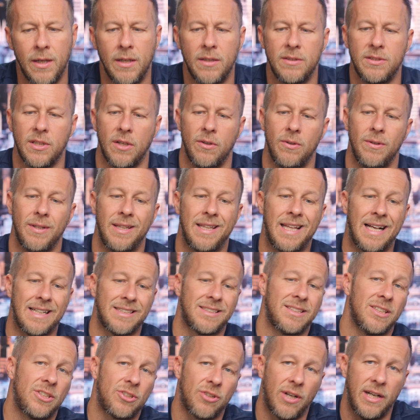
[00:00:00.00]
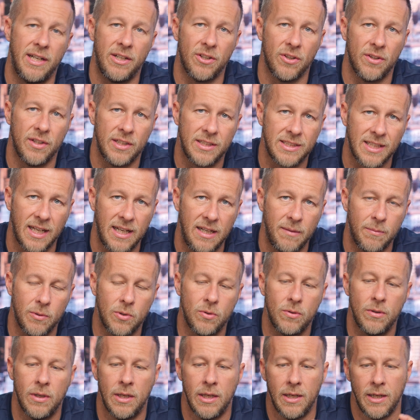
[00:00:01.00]
So that's the trade on the
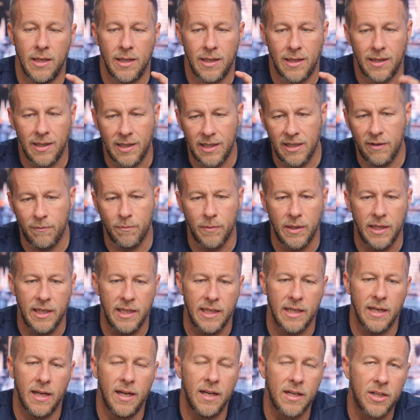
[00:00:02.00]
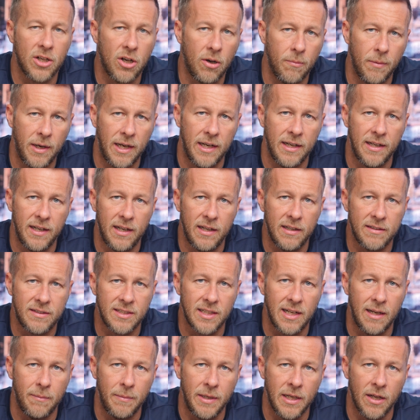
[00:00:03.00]
table. Leave me a comment
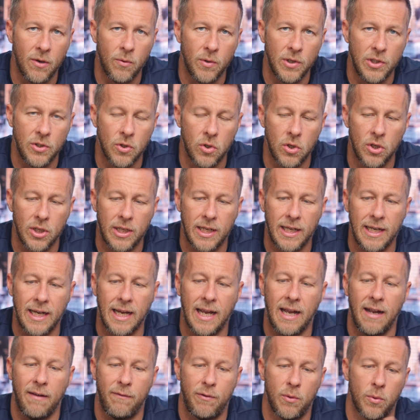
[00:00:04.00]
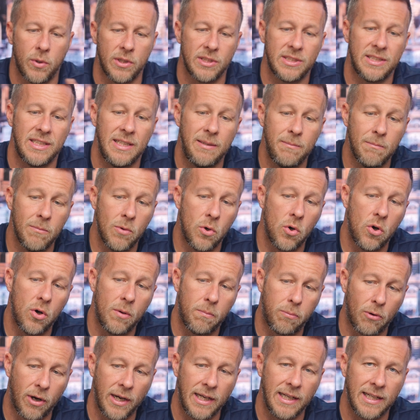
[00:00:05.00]
to let me know what you're looking at. If you want to see more
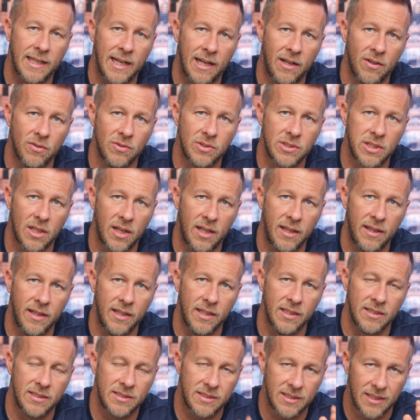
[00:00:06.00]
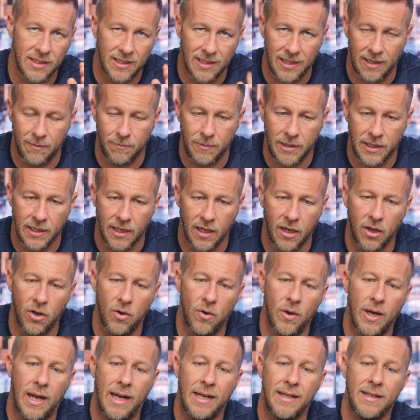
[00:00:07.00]
breakdowns like this, let me
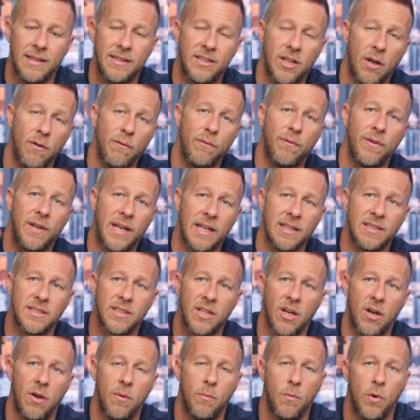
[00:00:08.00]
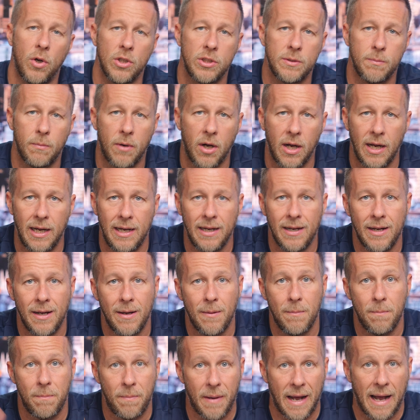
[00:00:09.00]
know. And don't forget to go and watch my
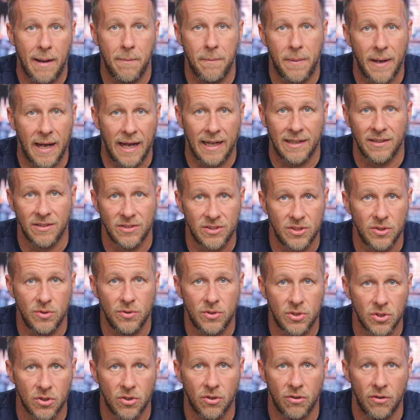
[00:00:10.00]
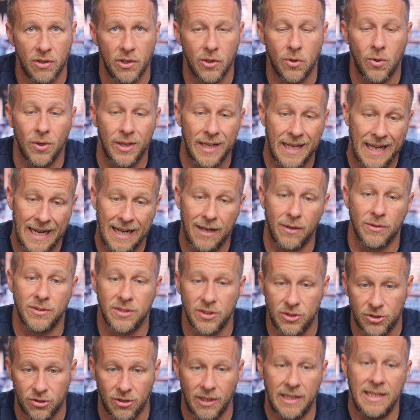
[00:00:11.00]
bat pattern tutorial on how
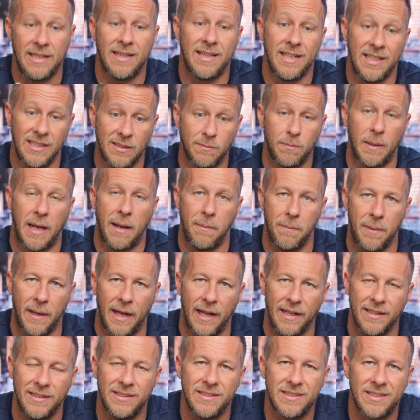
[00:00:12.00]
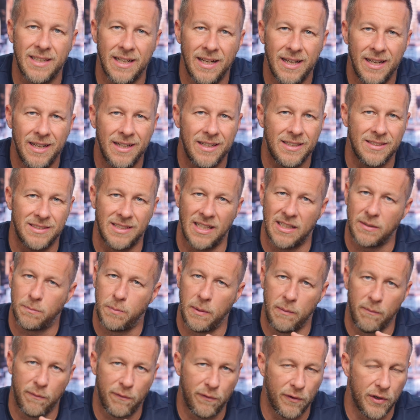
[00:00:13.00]
to trade these bat patterns, because that's
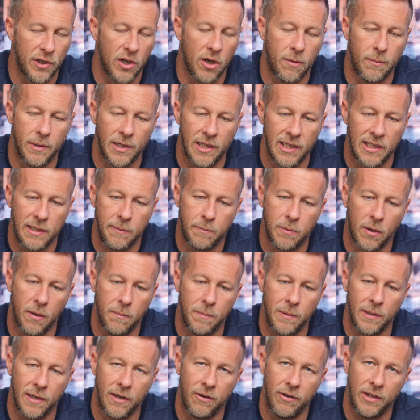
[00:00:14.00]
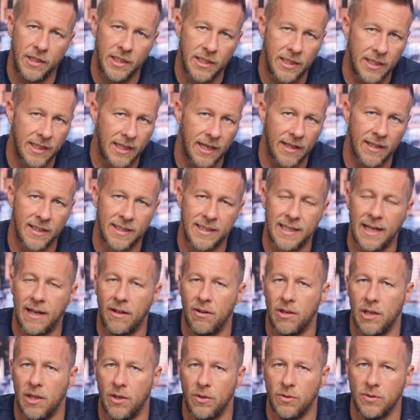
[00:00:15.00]
been phenomenally popular, and you can get the
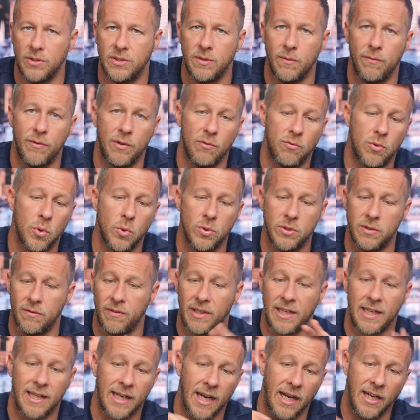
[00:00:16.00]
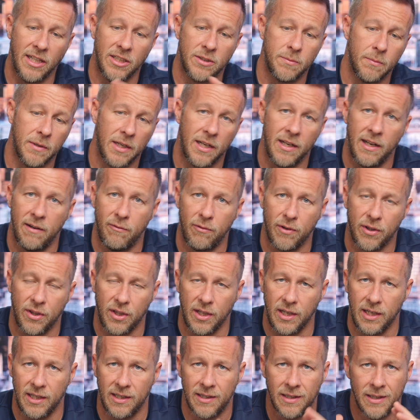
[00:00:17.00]
downloads of the rules of engagement and
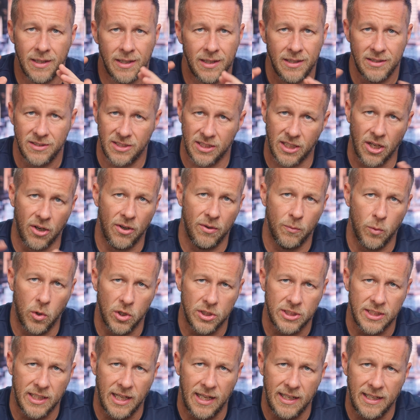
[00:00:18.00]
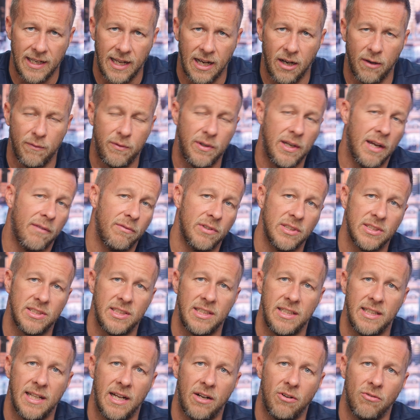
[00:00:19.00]
everything. So go and watch that now if you haven't
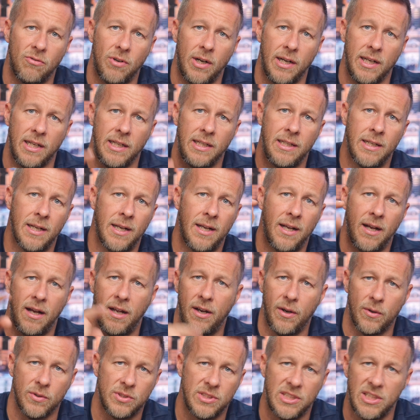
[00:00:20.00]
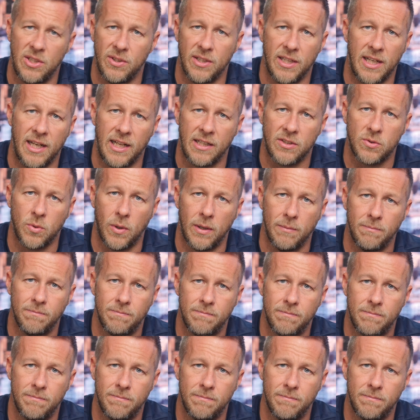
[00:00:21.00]
seen that already, and I'll see you in the next one.